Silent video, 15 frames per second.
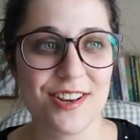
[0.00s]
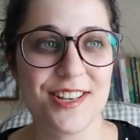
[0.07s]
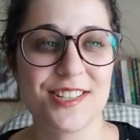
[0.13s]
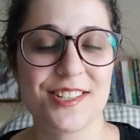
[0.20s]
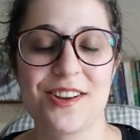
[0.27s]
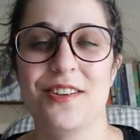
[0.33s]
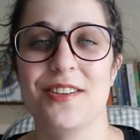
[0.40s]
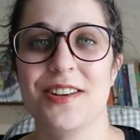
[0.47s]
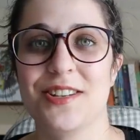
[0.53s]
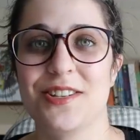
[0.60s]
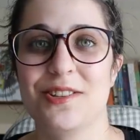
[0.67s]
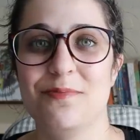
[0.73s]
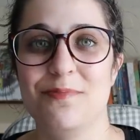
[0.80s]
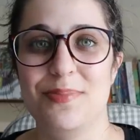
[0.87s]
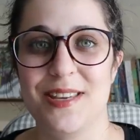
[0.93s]
is going
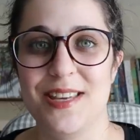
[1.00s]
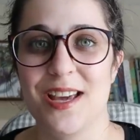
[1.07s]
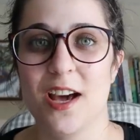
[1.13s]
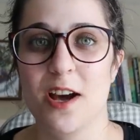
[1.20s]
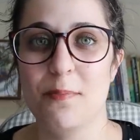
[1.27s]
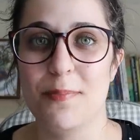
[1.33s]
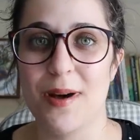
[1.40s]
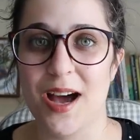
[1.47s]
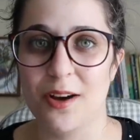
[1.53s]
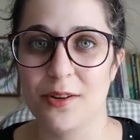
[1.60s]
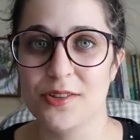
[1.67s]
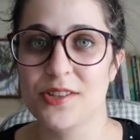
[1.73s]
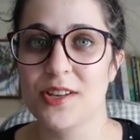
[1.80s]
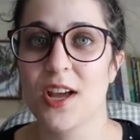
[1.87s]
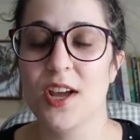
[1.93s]
to be
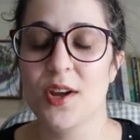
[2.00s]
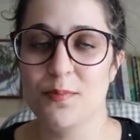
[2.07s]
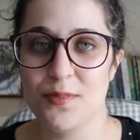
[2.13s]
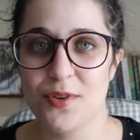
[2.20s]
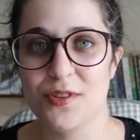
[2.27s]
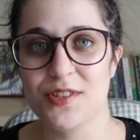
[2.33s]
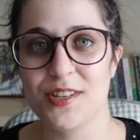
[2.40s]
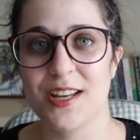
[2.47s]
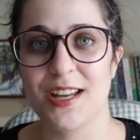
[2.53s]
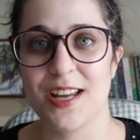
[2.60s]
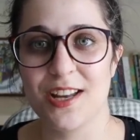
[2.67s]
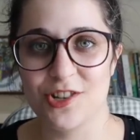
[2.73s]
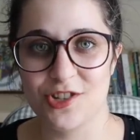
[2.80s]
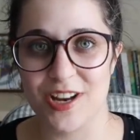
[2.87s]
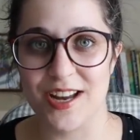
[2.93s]
about music
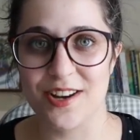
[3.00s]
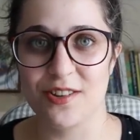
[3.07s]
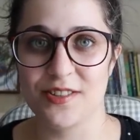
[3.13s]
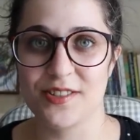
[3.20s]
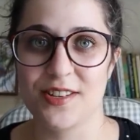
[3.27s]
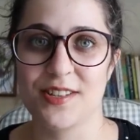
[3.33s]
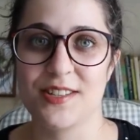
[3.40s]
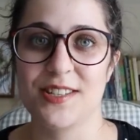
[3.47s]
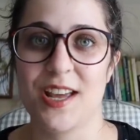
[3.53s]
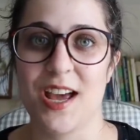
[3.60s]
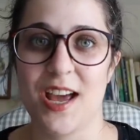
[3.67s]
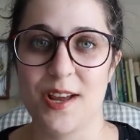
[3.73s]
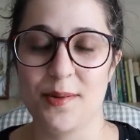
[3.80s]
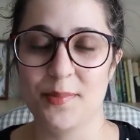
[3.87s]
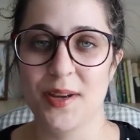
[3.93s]
in Jane Austen's
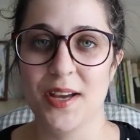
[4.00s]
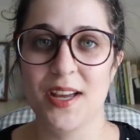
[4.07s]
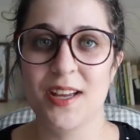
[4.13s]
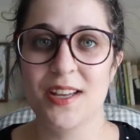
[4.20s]
time